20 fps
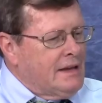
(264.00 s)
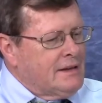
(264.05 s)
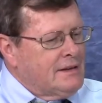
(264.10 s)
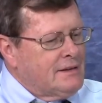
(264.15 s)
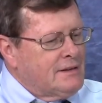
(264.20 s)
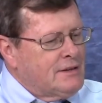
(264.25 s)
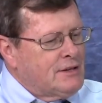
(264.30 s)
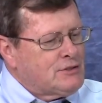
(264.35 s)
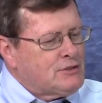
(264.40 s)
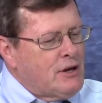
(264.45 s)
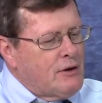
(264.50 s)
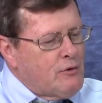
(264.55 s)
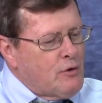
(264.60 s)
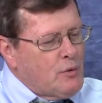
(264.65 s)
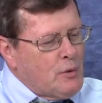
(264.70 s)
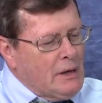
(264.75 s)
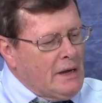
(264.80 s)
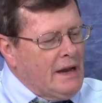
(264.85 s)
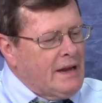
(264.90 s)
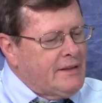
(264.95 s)
Did you ever
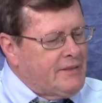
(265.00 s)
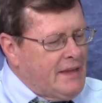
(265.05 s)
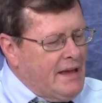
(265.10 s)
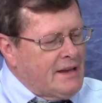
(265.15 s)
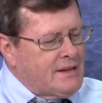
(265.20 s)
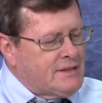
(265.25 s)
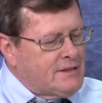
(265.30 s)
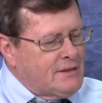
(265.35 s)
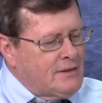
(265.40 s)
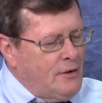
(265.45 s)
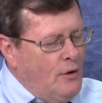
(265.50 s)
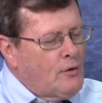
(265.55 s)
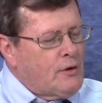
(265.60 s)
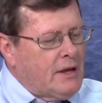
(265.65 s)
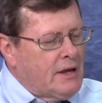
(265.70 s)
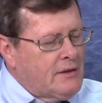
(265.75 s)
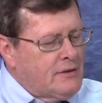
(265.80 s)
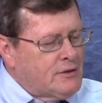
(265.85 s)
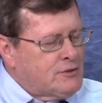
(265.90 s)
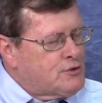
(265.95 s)
relate that to
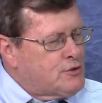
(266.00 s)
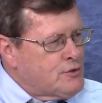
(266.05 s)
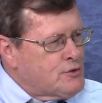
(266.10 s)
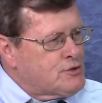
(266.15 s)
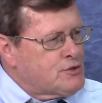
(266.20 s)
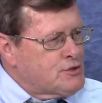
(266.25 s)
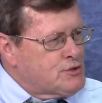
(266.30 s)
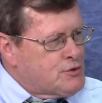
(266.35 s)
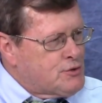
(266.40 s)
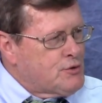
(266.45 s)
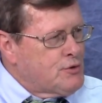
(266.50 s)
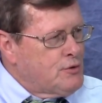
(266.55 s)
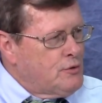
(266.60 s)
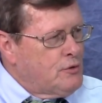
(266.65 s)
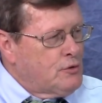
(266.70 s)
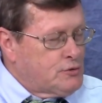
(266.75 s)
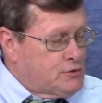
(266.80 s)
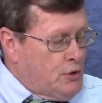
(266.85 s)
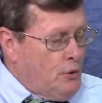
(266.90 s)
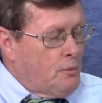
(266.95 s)
okay, the church is
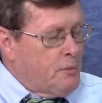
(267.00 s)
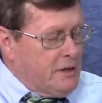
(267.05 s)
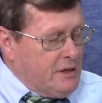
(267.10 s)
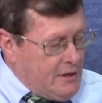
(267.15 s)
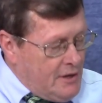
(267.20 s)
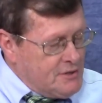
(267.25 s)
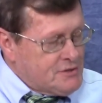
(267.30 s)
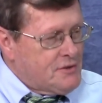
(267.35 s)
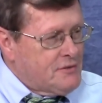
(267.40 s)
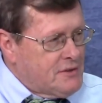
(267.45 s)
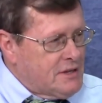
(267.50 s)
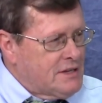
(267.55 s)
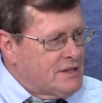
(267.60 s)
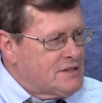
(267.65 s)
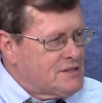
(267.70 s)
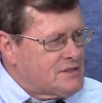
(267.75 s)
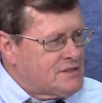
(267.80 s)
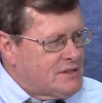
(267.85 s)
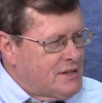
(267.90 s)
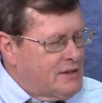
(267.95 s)
true? So because of
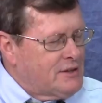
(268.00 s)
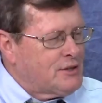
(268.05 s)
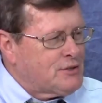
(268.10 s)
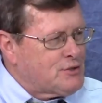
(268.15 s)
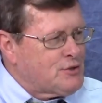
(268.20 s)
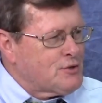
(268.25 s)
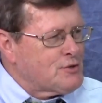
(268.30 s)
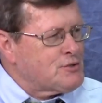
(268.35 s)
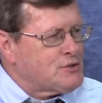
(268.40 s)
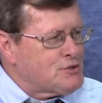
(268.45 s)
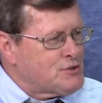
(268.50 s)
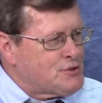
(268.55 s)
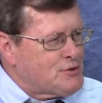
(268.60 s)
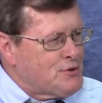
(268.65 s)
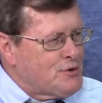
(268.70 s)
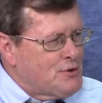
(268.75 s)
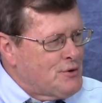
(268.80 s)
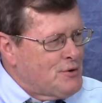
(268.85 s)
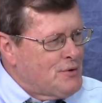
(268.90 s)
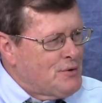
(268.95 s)
these, then the church is
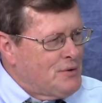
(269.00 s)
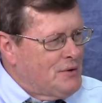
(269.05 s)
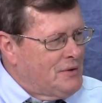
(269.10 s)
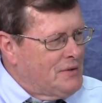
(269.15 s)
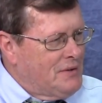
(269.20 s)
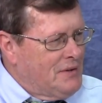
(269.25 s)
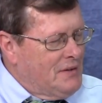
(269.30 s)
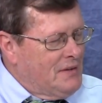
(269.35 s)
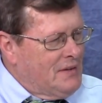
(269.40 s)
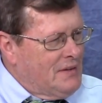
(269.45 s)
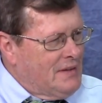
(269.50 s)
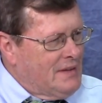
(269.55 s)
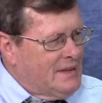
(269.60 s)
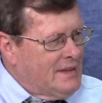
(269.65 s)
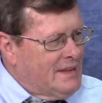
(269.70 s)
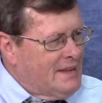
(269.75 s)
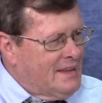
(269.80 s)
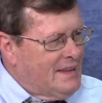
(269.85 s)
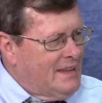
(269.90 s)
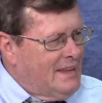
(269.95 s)
true you know,
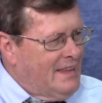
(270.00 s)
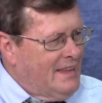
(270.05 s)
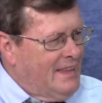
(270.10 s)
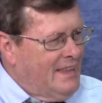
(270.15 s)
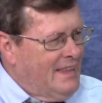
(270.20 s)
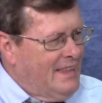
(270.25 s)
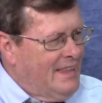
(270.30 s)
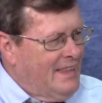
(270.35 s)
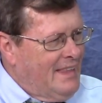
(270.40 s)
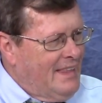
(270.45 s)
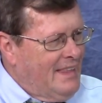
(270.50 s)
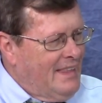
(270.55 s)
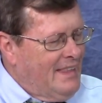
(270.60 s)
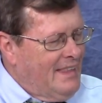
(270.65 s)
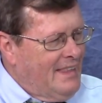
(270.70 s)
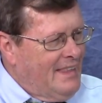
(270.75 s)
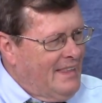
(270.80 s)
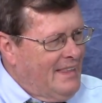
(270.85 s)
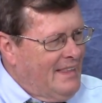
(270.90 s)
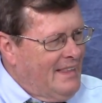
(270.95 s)
I don't know that it was.
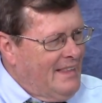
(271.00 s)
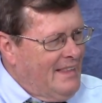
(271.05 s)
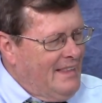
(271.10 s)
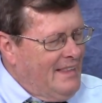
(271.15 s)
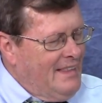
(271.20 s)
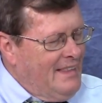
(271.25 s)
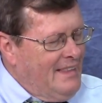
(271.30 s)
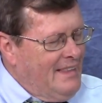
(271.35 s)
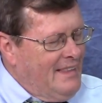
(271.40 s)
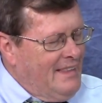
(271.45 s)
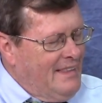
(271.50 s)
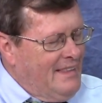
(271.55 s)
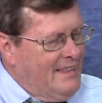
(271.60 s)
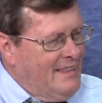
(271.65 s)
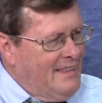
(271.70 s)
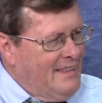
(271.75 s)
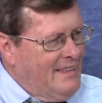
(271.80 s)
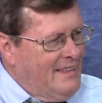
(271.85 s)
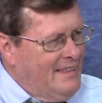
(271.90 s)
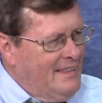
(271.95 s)
I, I, don't know that
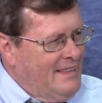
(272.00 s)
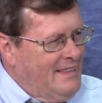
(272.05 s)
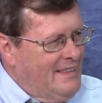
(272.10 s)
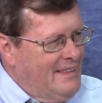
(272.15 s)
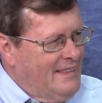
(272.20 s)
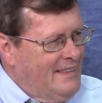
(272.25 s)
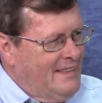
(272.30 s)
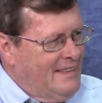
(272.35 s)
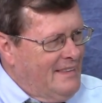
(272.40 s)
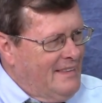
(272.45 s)
I ever really